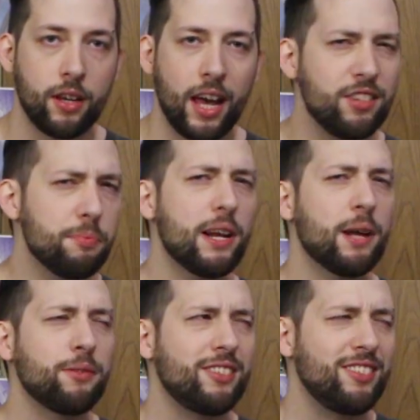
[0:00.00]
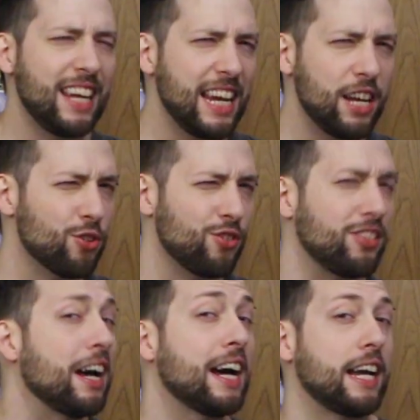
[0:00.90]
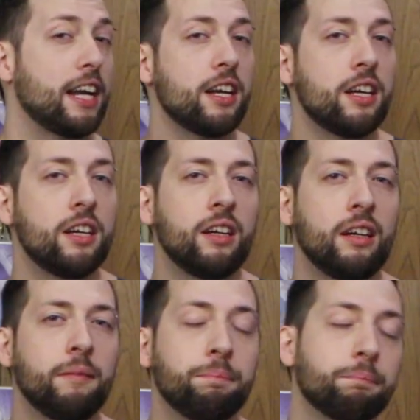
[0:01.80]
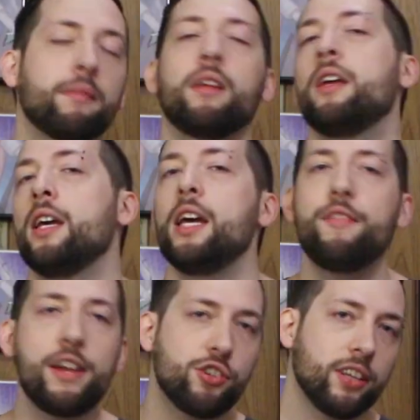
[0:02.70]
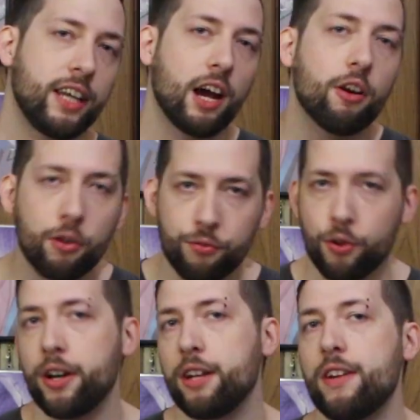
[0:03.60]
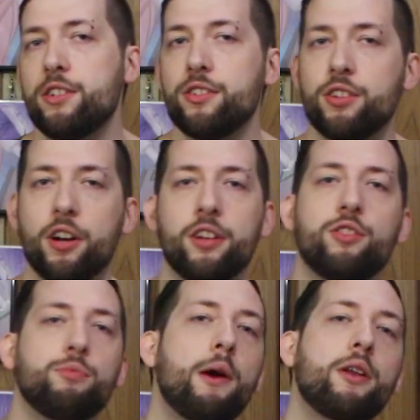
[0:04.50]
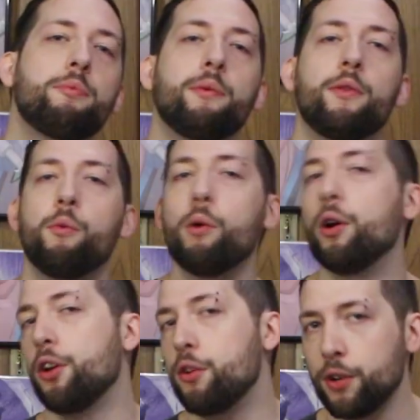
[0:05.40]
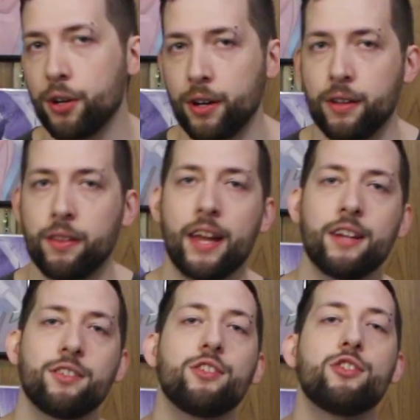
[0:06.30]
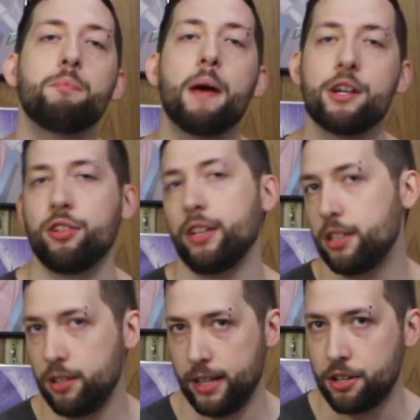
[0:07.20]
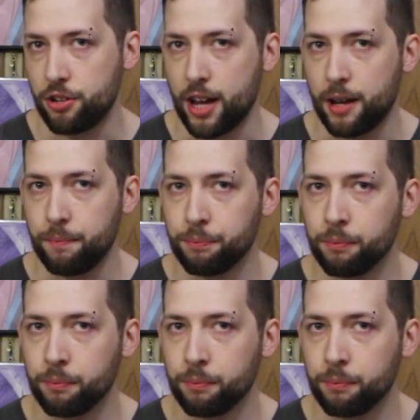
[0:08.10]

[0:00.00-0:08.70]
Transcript: And is it pronounced zine or zine? Eventually, our own furry convention started to sprout up the world over, thanks especially to the internet.